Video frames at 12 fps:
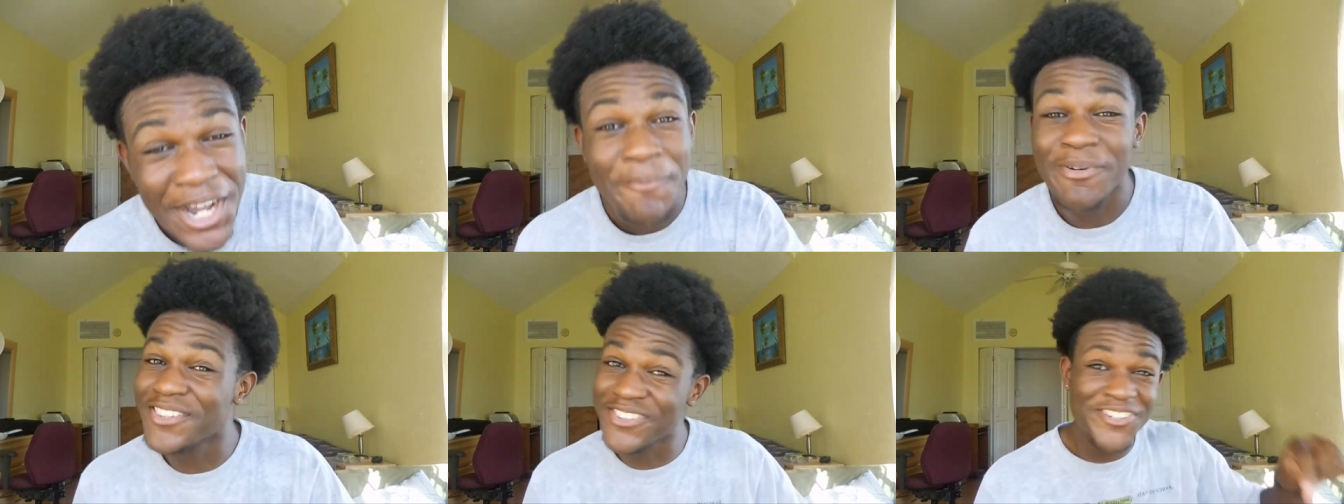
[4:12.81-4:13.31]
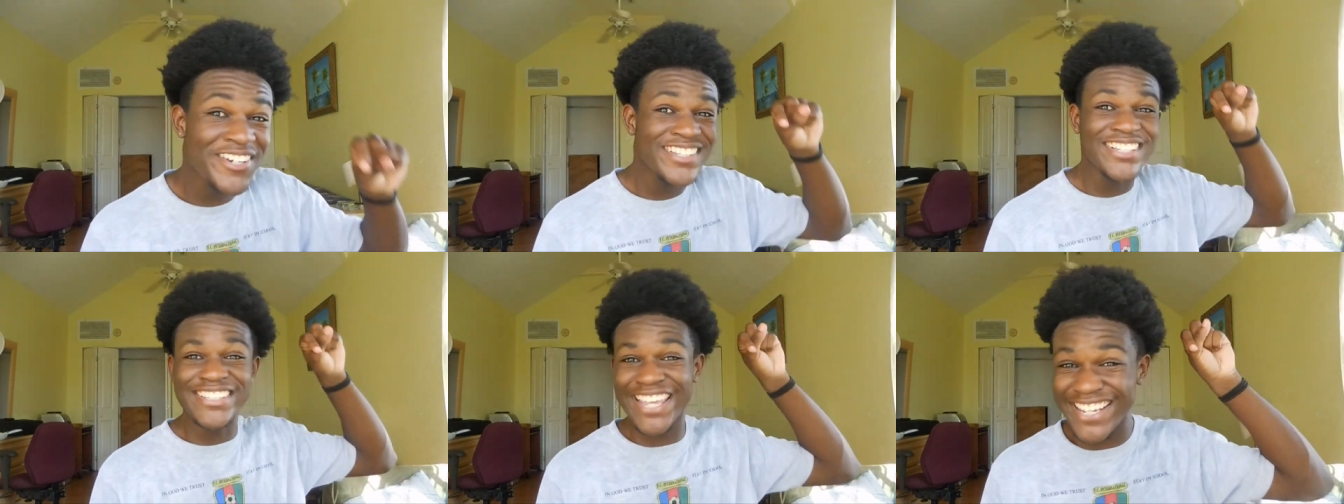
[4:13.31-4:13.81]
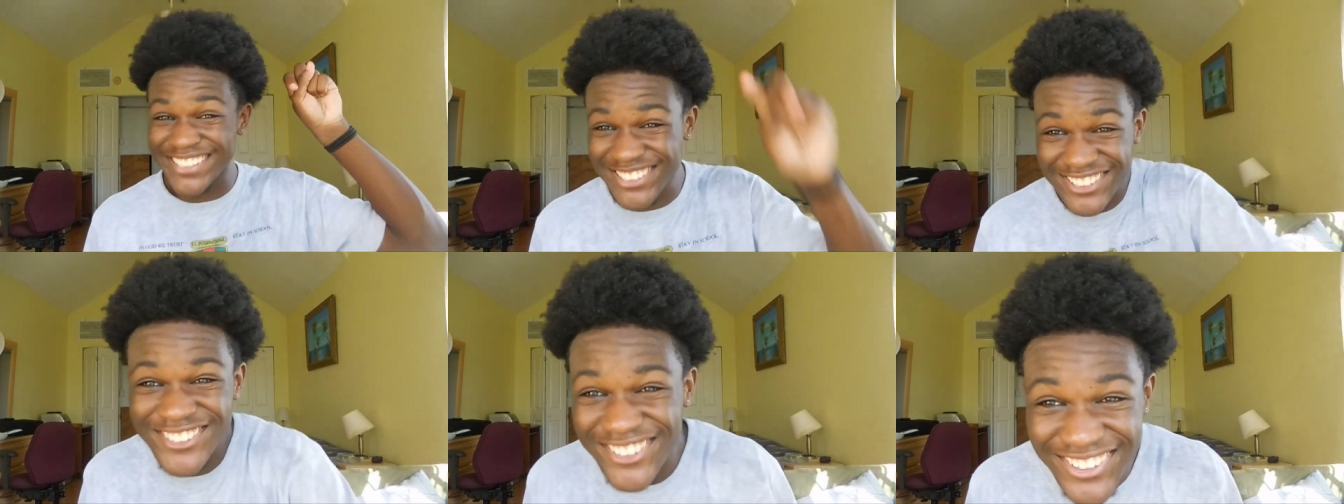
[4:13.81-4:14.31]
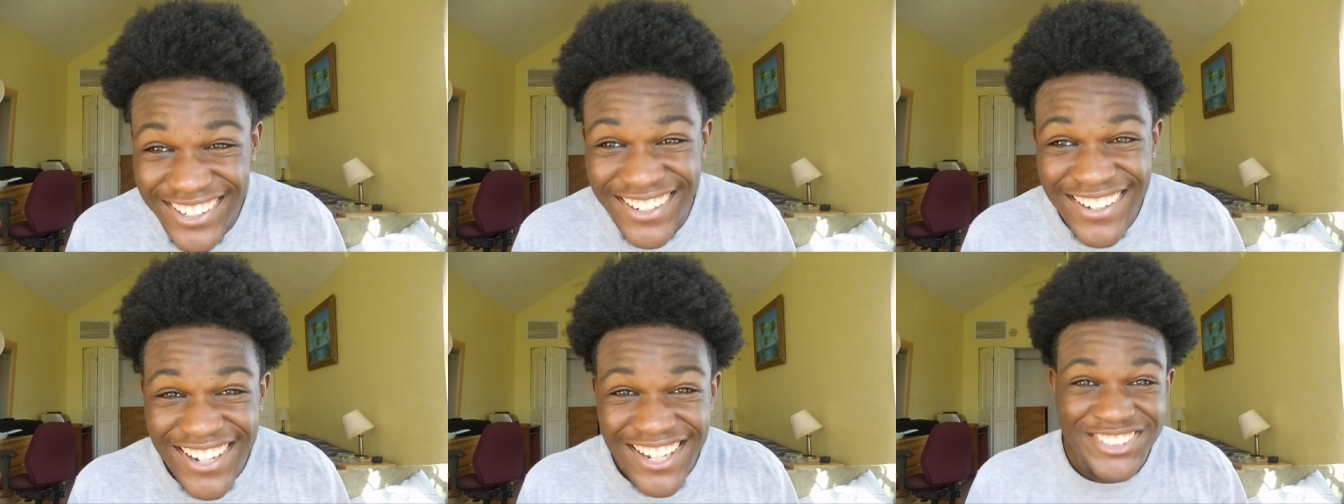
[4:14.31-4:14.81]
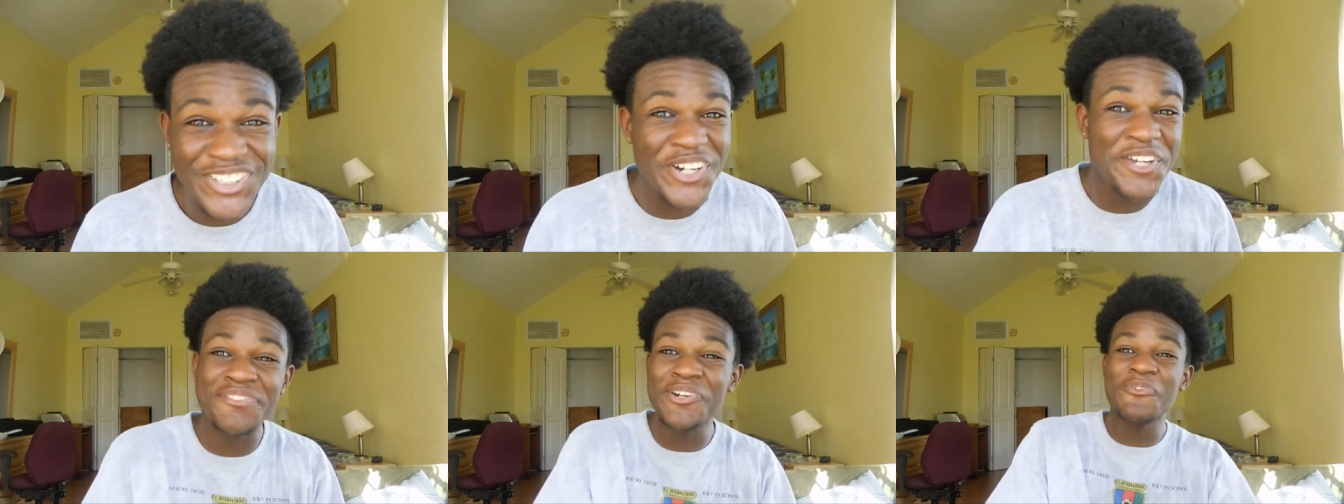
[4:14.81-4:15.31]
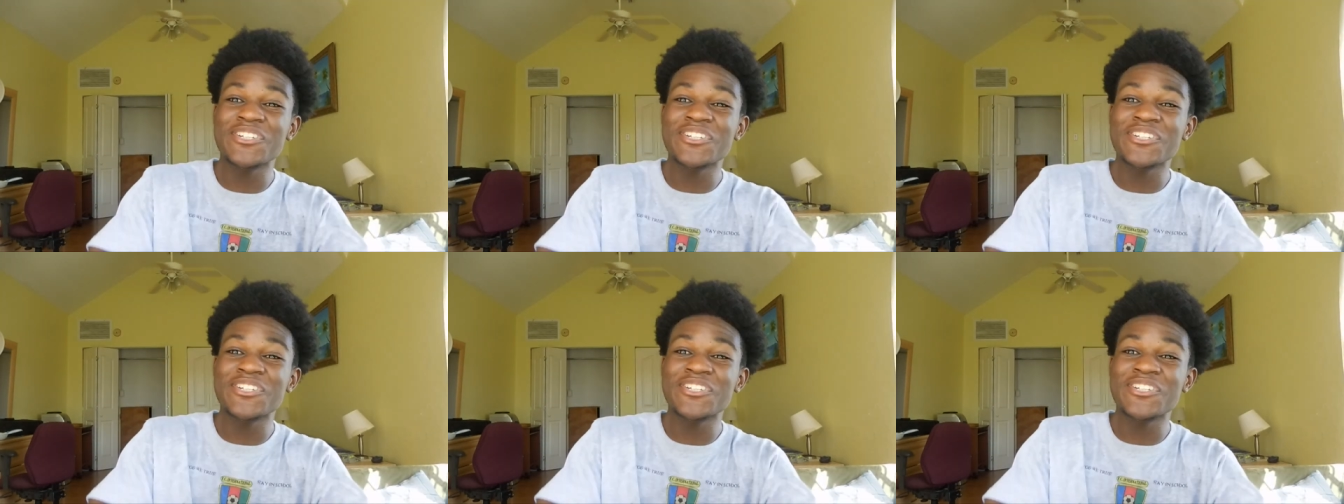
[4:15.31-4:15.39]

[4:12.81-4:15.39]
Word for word: but during the day too. So if their